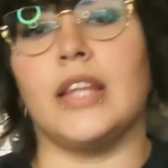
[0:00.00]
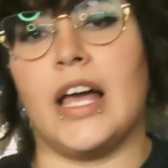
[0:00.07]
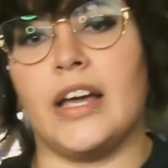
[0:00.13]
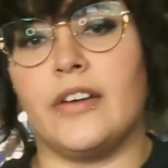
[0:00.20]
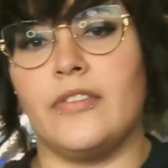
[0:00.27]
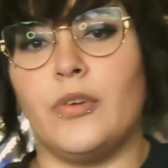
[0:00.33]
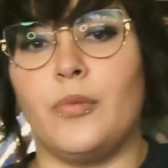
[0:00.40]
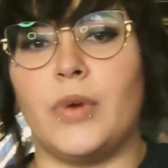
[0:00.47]

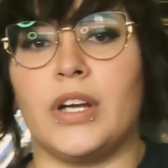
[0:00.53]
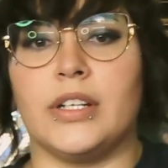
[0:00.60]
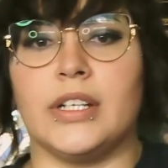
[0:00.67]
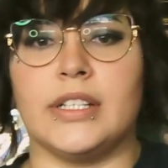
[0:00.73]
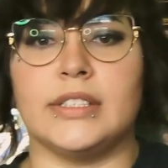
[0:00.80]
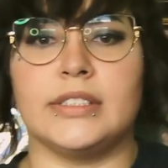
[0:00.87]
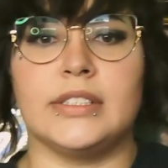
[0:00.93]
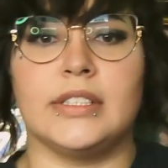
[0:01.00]
Lack of
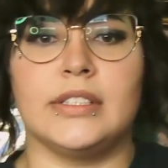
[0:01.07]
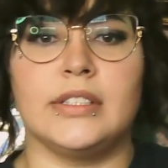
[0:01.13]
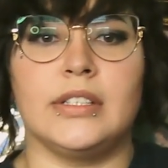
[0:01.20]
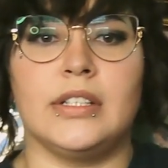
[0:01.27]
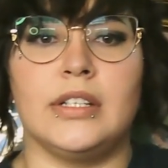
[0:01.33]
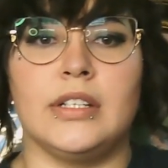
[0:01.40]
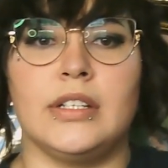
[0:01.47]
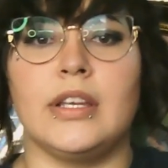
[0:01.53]
awareness.
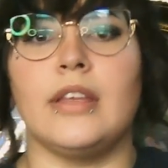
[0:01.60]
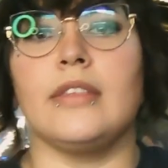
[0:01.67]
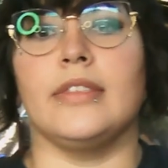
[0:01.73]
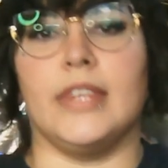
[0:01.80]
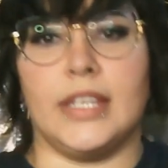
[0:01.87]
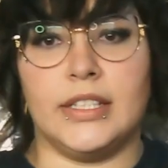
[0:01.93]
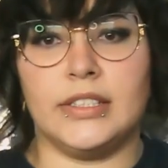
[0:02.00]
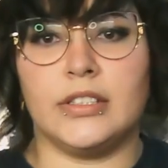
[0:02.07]

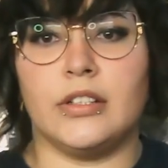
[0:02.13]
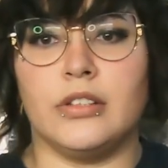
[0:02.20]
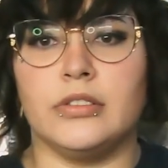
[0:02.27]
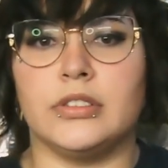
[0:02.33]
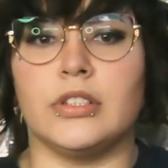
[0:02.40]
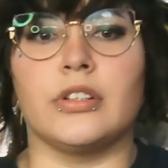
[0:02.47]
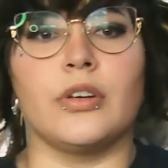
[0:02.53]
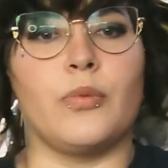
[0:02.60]
These
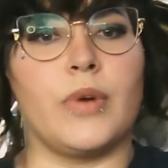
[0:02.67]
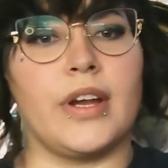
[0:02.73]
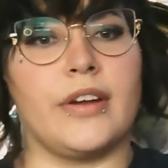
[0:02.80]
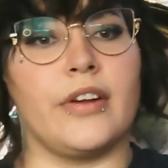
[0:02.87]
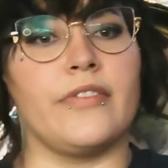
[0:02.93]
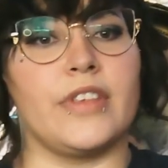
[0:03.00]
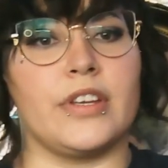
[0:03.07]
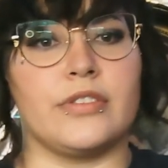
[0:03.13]
ghosts aren't
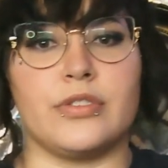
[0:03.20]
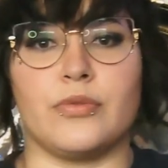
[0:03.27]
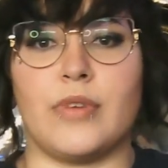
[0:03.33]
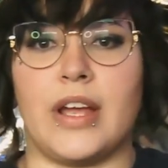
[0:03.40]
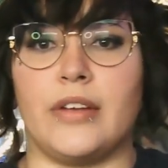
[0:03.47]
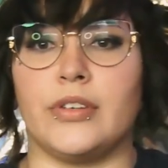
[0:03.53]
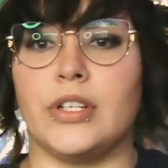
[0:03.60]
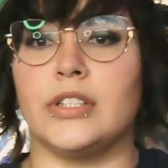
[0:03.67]
aware of their
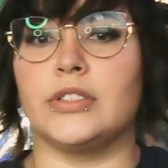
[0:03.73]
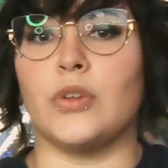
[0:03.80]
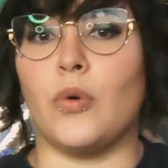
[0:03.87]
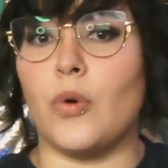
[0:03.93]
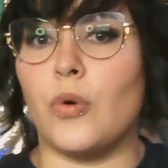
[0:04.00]
surroundings